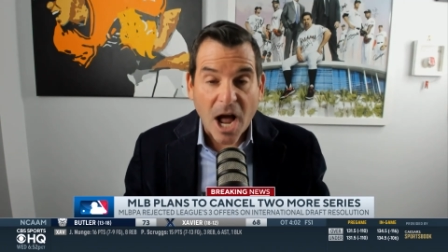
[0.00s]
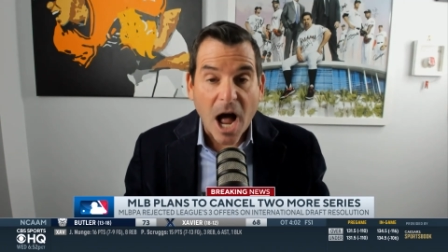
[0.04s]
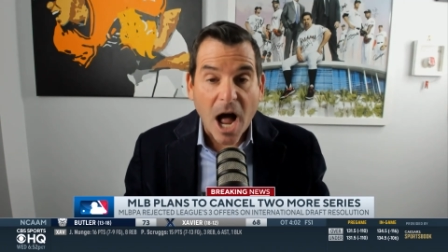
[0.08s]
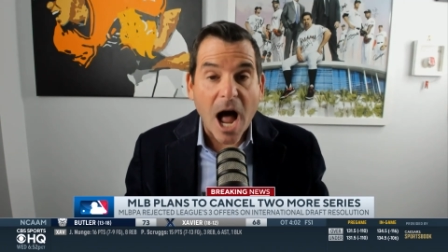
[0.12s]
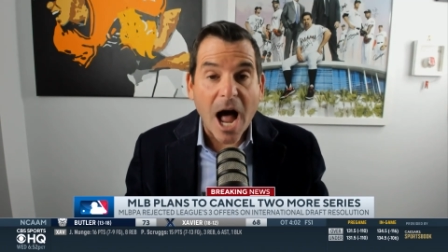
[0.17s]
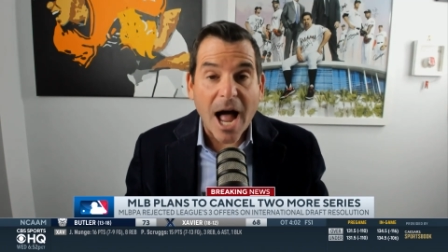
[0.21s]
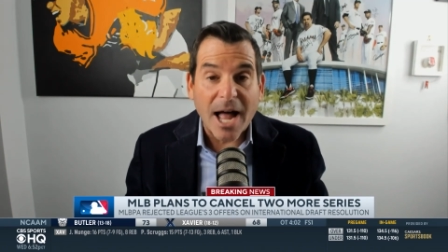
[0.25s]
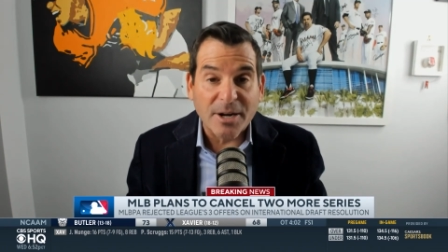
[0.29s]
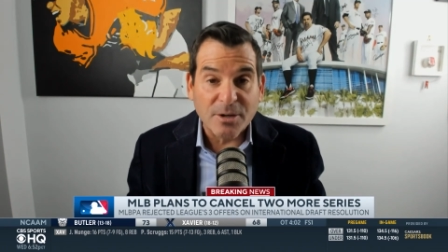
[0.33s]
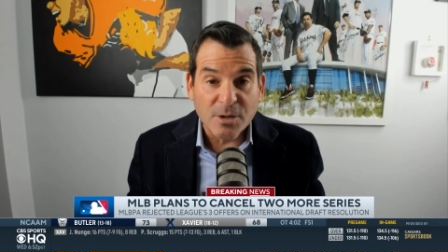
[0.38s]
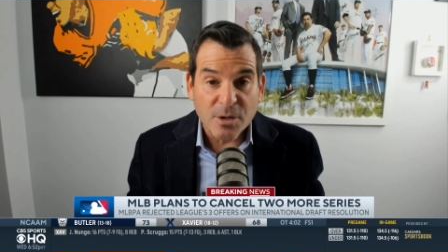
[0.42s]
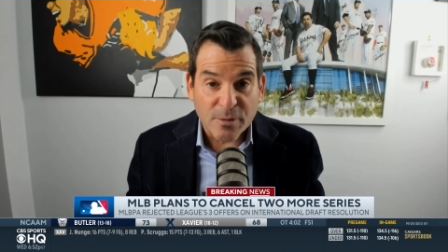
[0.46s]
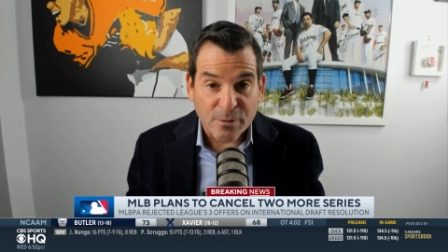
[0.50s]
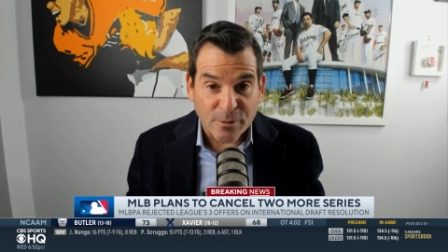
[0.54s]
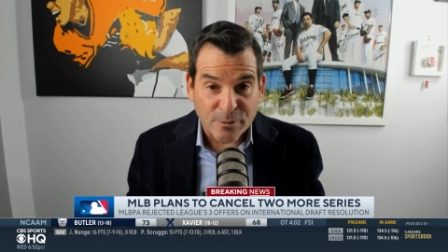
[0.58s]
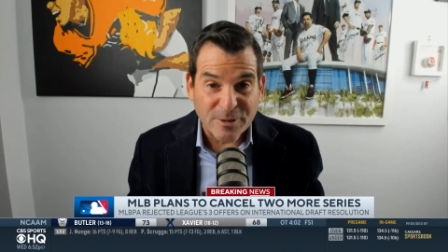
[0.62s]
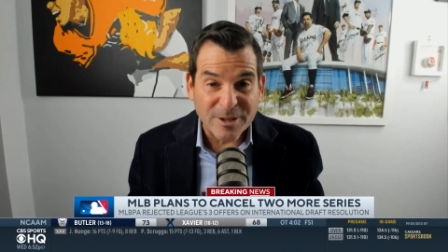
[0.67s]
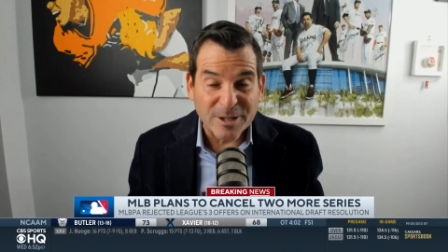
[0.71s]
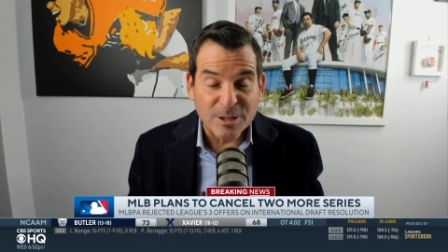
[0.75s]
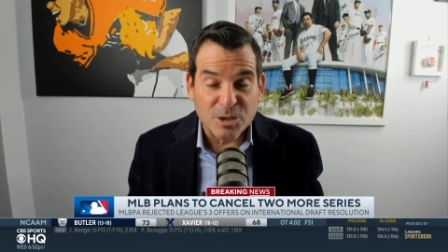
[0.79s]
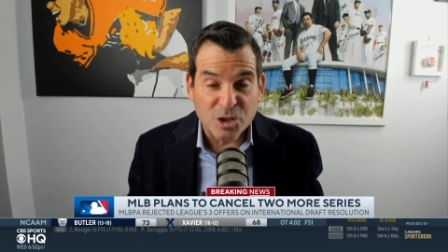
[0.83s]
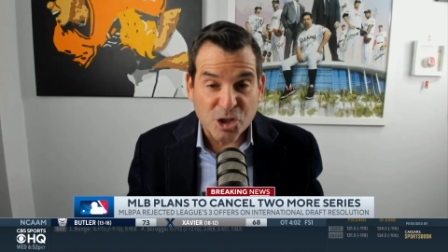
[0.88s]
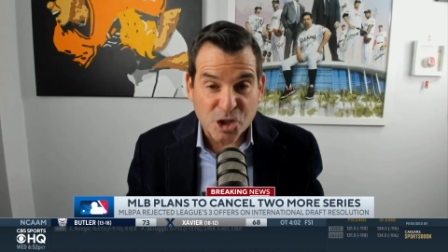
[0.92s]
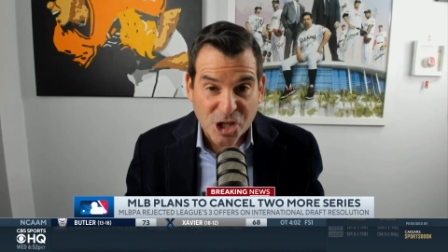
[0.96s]

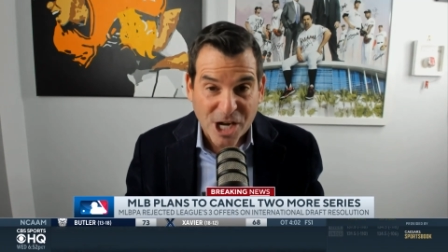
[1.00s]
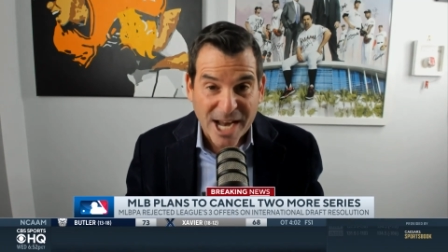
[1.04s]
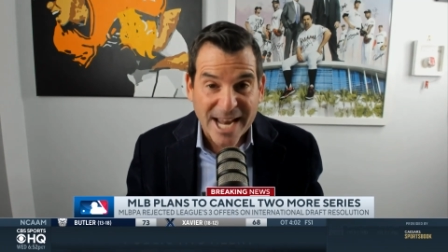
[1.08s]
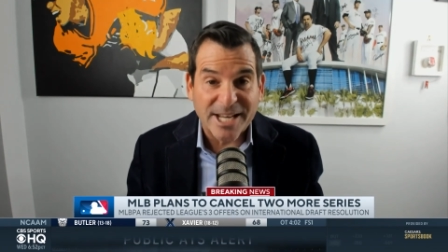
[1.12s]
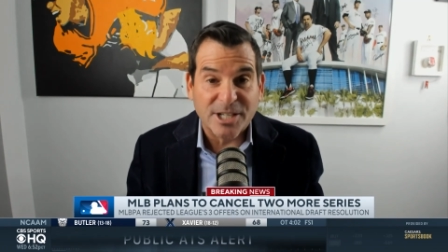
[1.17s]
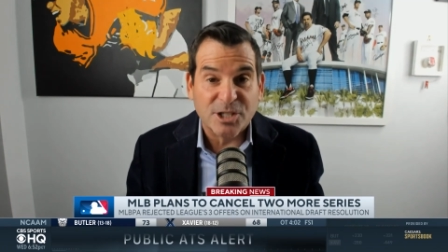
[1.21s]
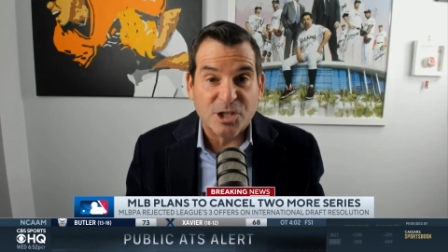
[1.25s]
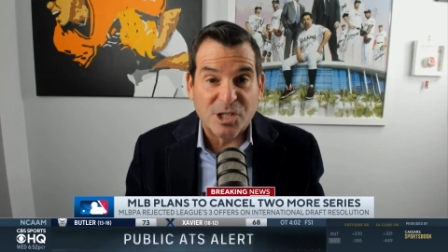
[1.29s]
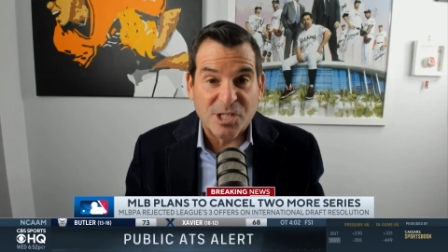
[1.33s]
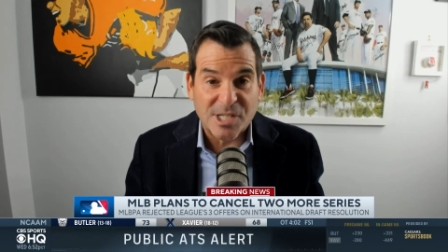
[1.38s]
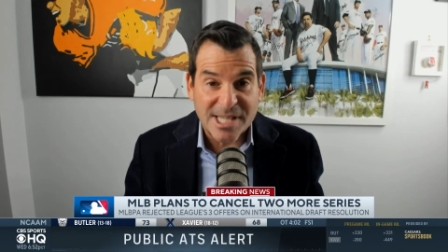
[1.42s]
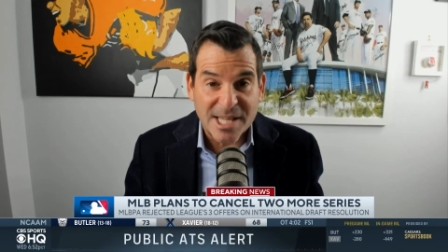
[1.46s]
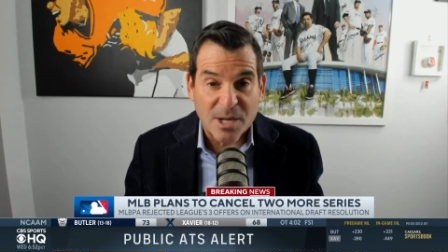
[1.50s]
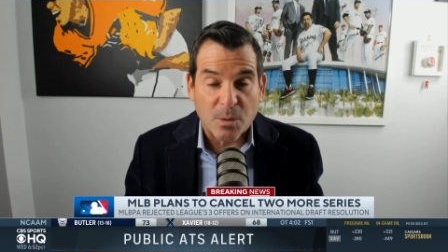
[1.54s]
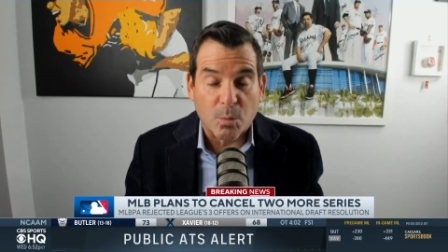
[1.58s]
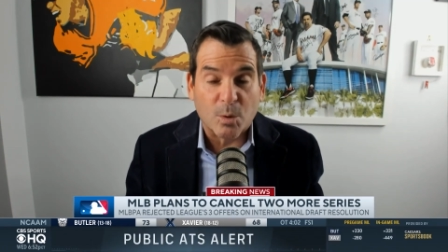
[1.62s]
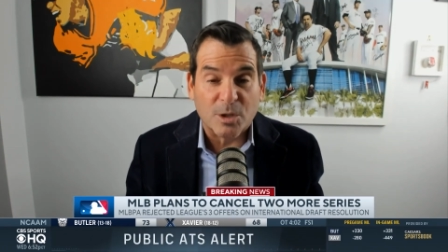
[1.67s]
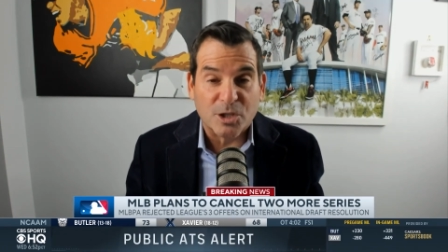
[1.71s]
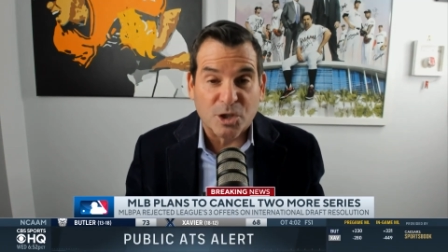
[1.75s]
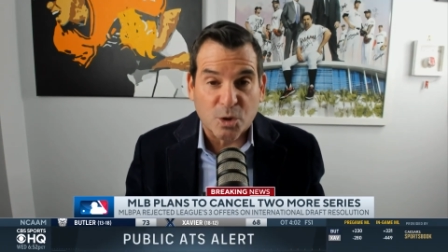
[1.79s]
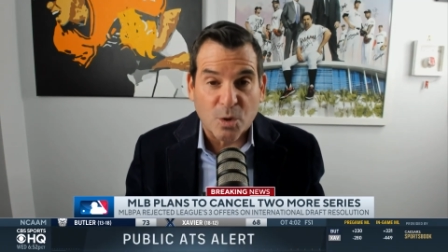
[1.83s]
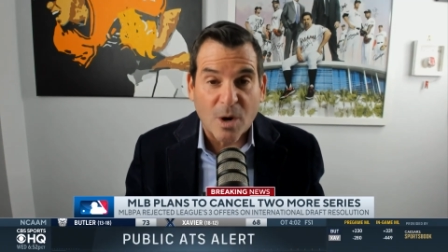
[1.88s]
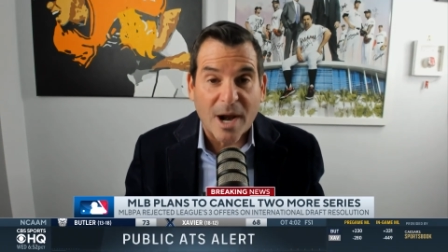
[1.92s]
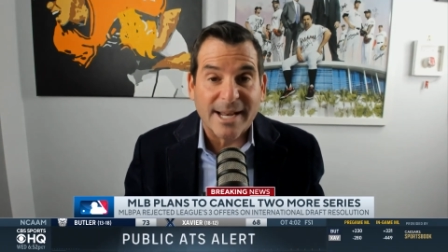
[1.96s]
on-field changes that
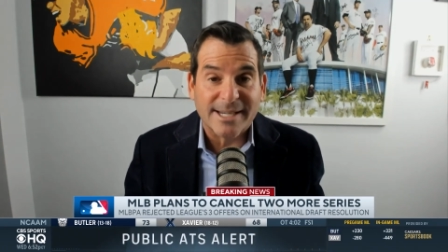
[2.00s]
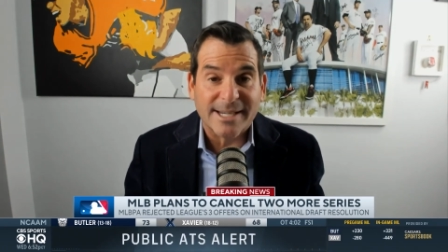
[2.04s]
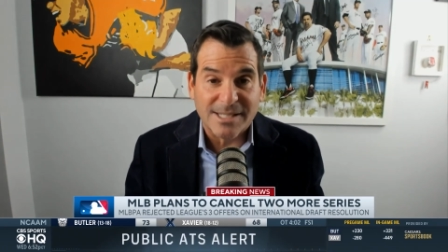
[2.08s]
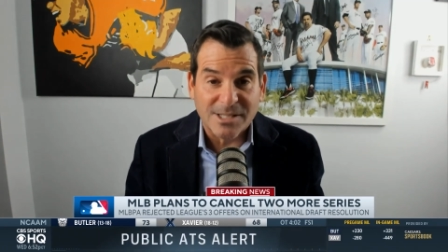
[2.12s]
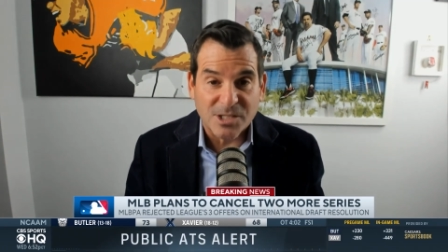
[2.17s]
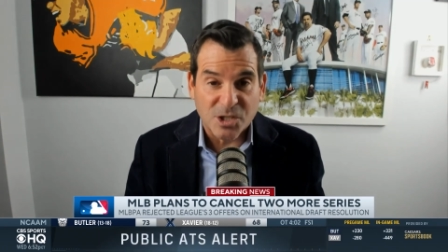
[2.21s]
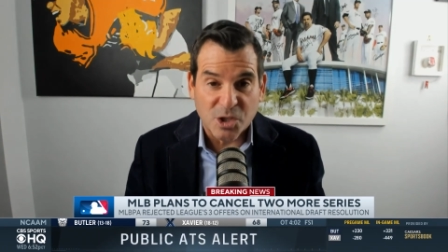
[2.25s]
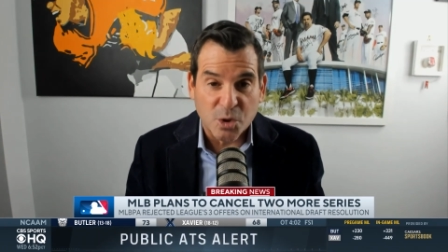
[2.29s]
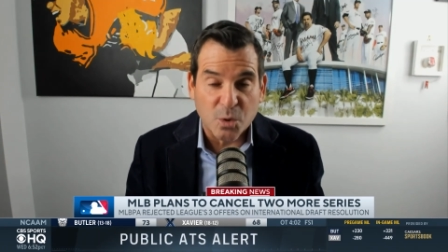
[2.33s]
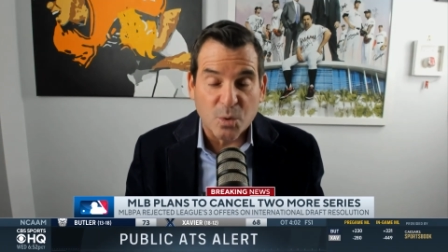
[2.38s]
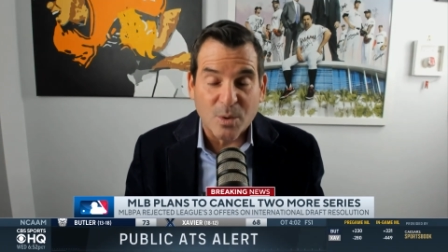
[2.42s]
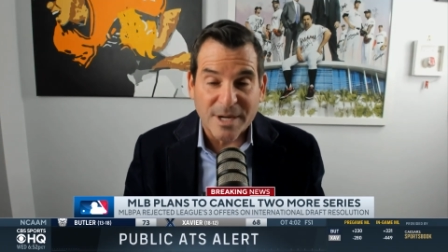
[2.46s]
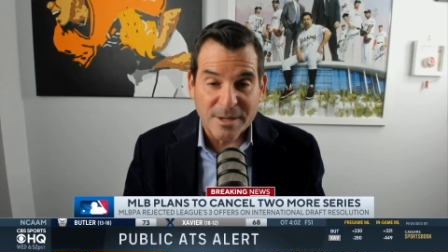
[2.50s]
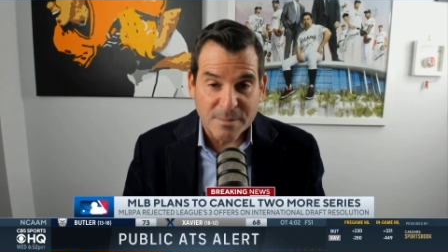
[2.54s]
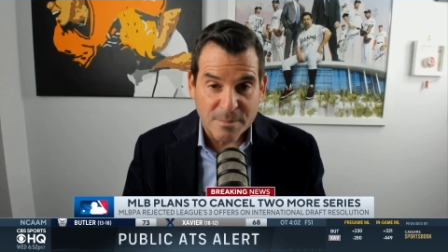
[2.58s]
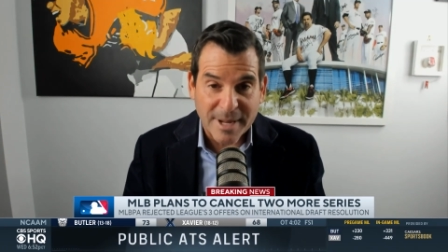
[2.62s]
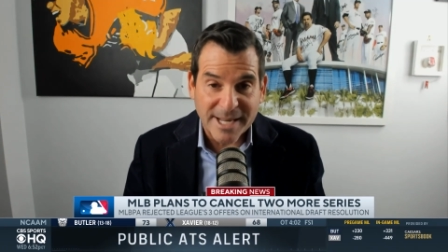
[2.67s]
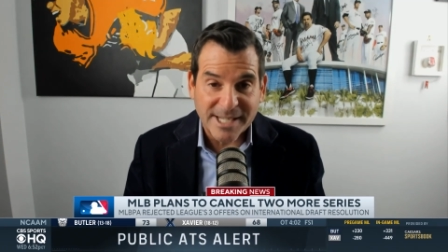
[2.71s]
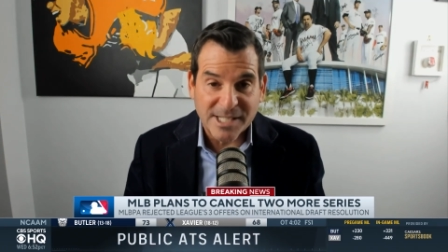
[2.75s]
we're trying to do in